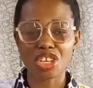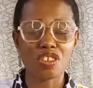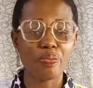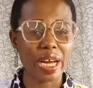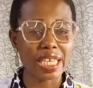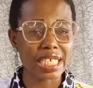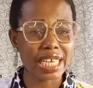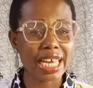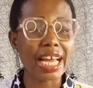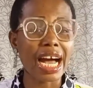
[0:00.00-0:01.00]
action of buying the
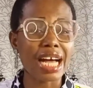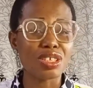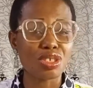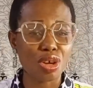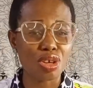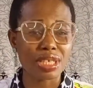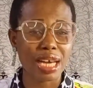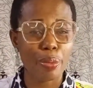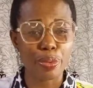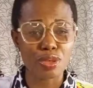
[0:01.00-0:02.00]
cake has not
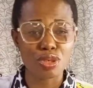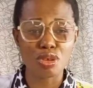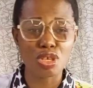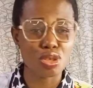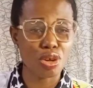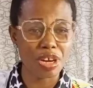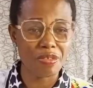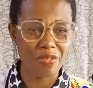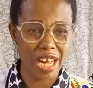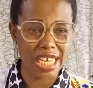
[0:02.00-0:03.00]
happened, so it's not
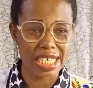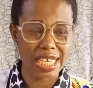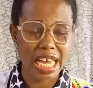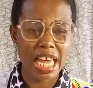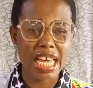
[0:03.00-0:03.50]
a fact.